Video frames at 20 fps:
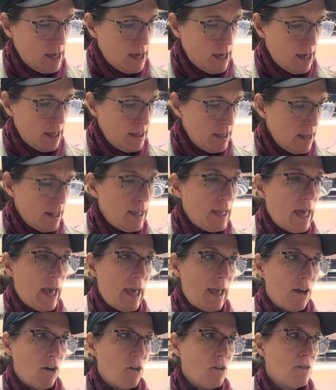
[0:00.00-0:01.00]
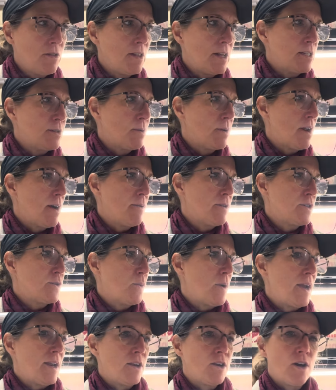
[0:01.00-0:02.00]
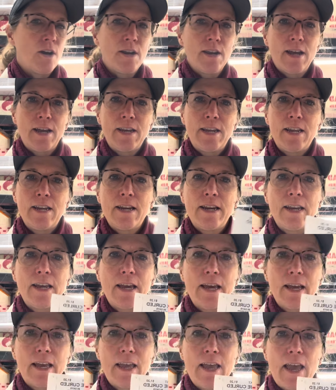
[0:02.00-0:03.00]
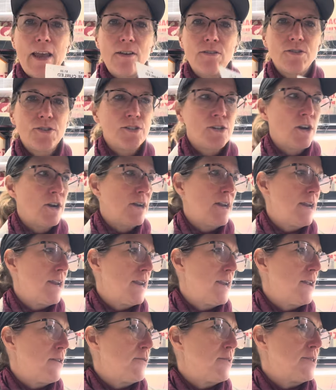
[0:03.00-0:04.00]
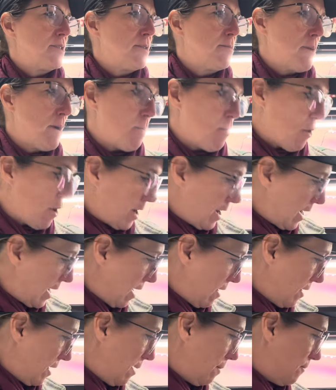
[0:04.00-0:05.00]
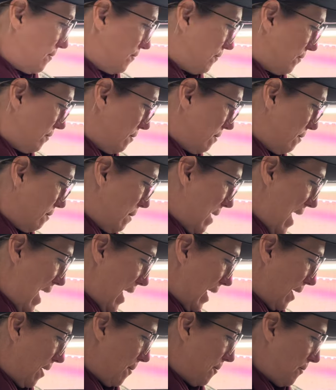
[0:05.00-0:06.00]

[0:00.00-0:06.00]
And then kale, that's what I was waiting on. I needed to get kale started, and it was in my Morgan County bag.